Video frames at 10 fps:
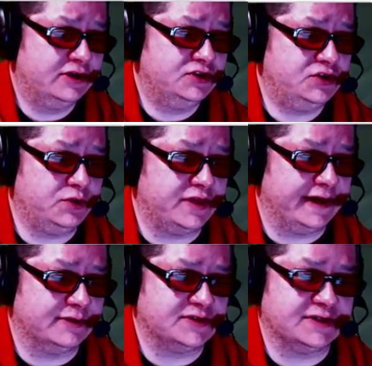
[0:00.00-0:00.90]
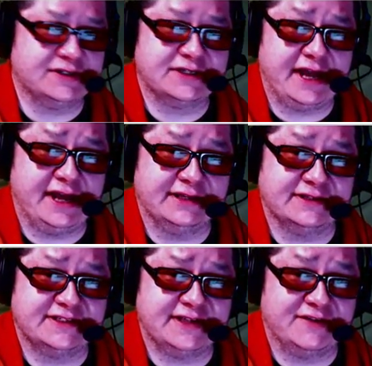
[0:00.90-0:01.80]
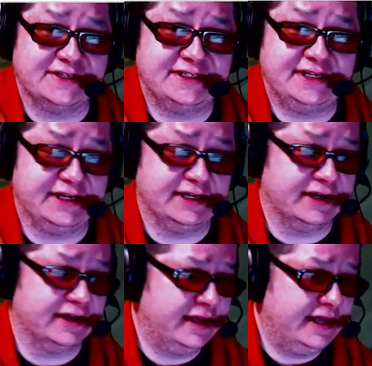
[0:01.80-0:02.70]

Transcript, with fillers: 2017.